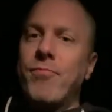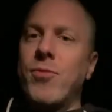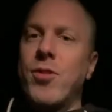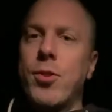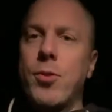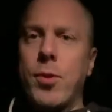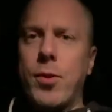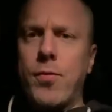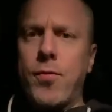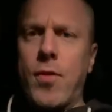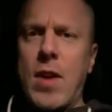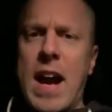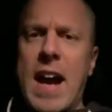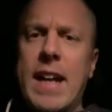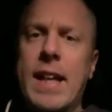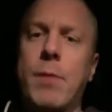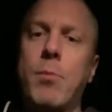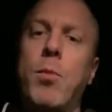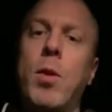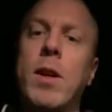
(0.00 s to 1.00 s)
So it's
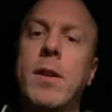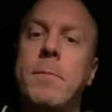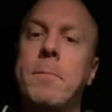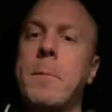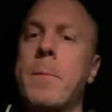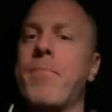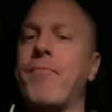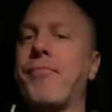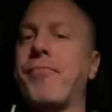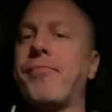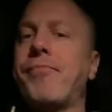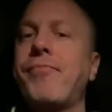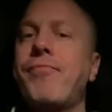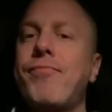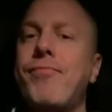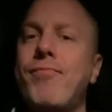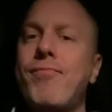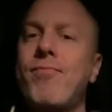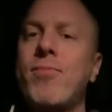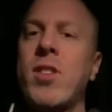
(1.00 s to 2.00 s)
Friday. What?
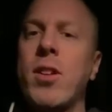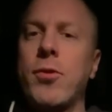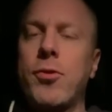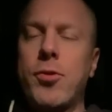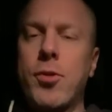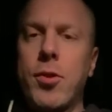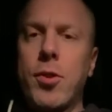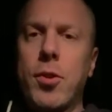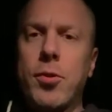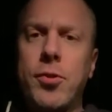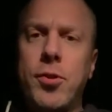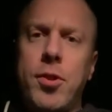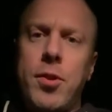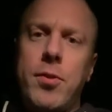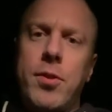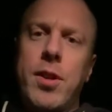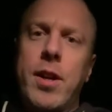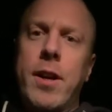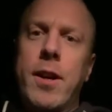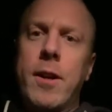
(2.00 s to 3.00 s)
So those of
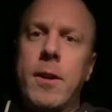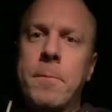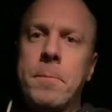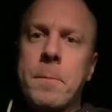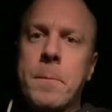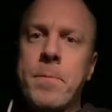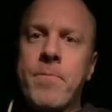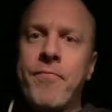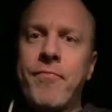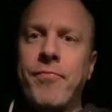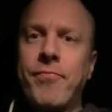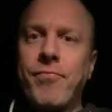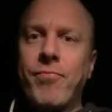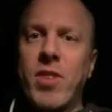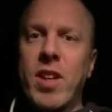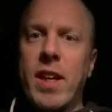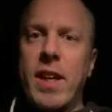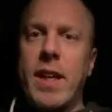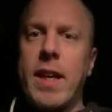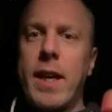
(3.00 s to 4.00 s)
you that are
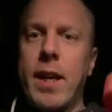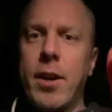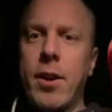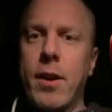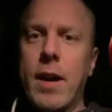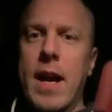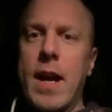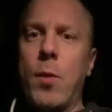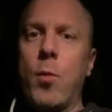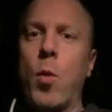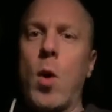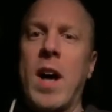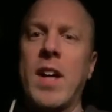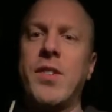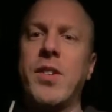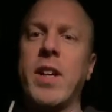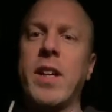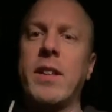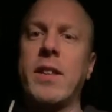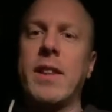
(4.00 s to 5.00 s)
here and
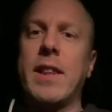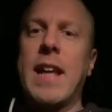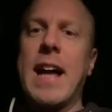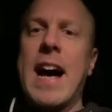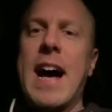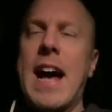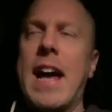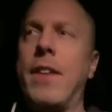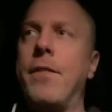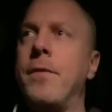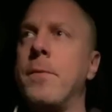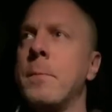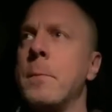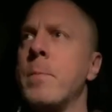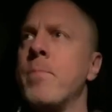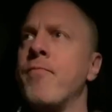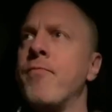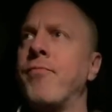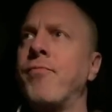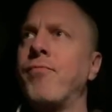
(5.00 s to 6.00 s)
watching live,
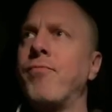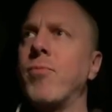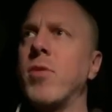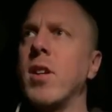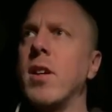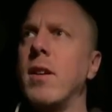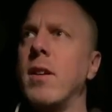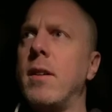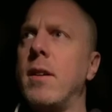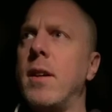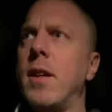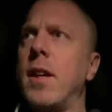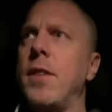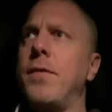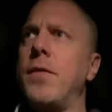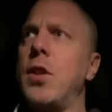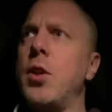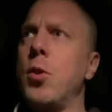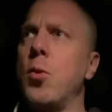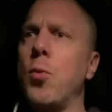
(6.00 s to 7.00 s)

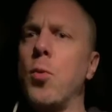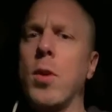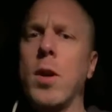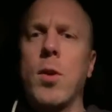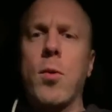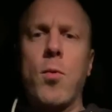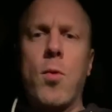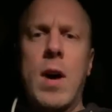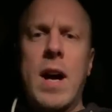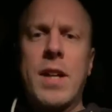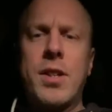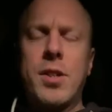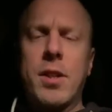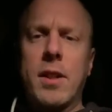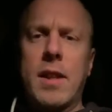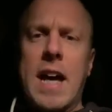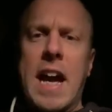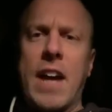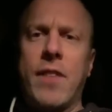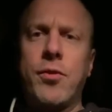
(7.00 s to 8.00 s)
if you were to watch a
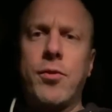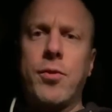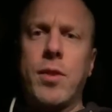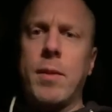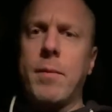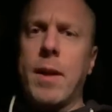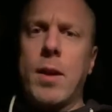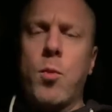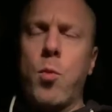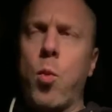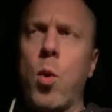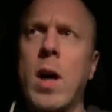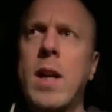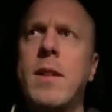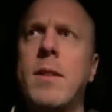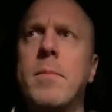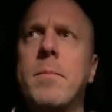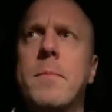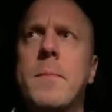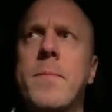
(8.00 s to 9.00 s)
live stream, like what
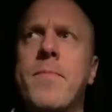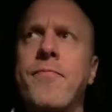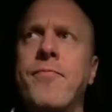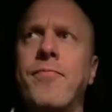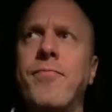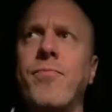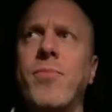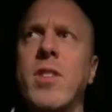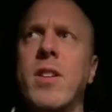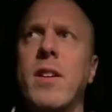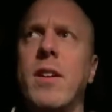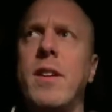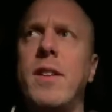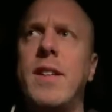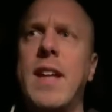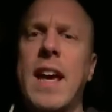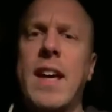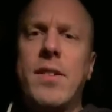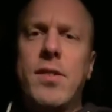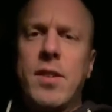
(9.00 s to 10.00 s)

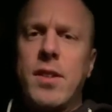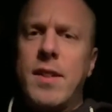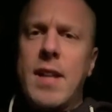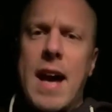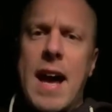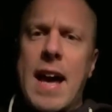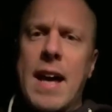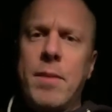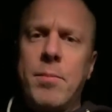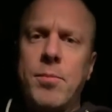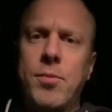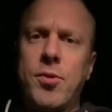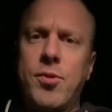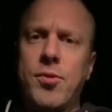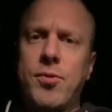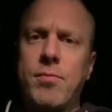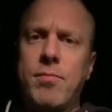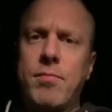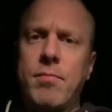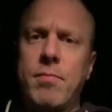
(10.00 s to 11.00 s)
days and
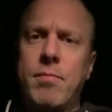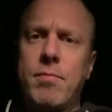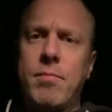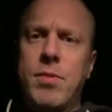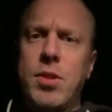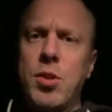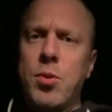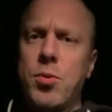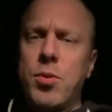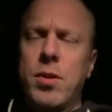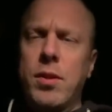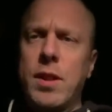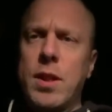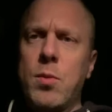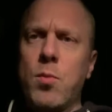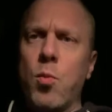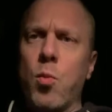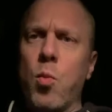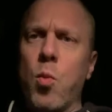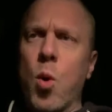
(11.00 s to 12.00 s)
times usually
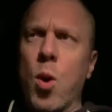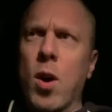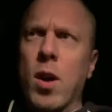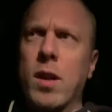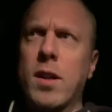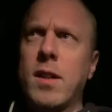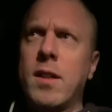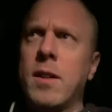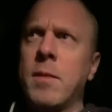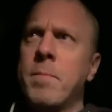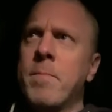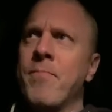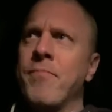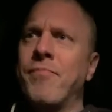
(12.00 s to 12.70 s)
work?